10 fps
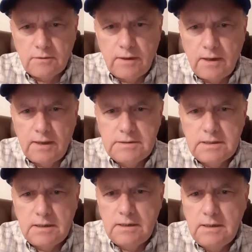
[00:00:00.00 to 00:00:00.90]
than I
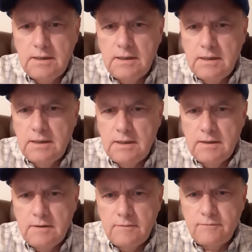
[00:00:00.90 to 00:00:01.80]
did
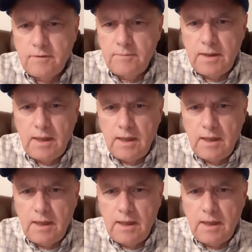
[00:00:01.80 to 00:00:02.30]
from